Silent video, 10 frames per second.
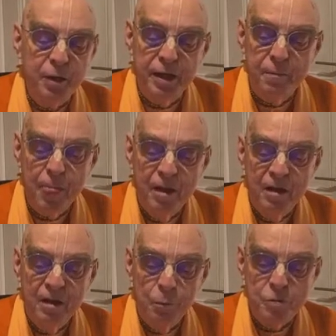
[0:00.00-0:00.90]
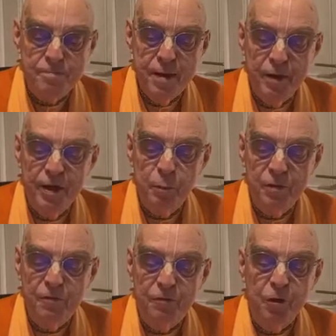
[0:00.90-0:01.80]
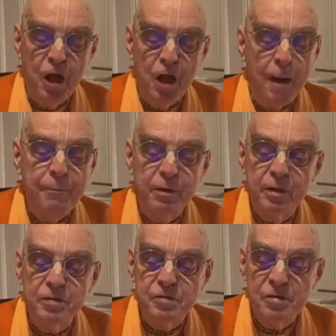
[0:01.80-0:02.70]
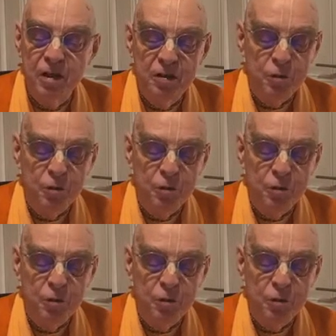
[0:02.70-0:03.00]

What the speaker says: Muni was married with full opulence